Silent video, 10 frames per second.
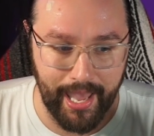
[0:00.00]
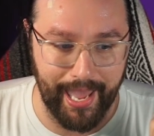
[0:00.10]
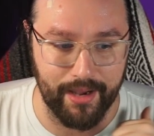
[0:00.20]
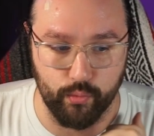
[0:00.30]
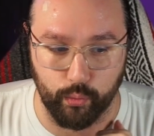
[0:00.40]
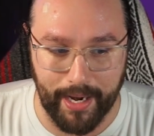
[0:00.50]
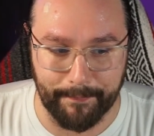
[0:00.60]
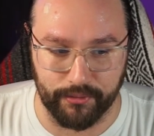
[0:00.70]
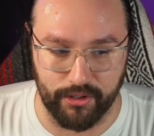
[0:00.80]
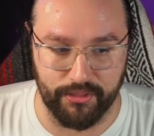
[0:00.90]
and right
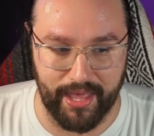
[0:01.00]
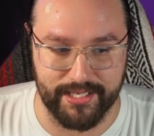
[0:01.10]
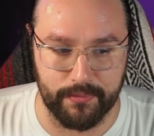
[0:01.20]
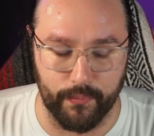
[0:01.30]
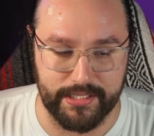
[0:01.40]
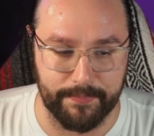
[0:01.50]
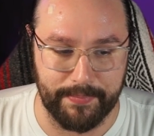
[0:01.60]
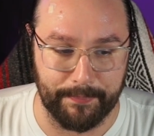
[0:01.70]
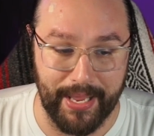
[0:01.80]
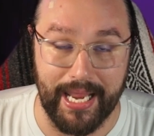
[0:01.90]
below that is going to
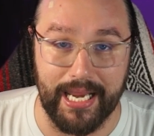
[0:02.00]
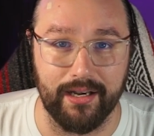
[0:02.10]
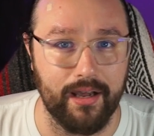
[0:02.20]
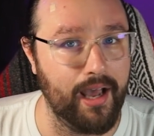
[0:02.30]
be Pain.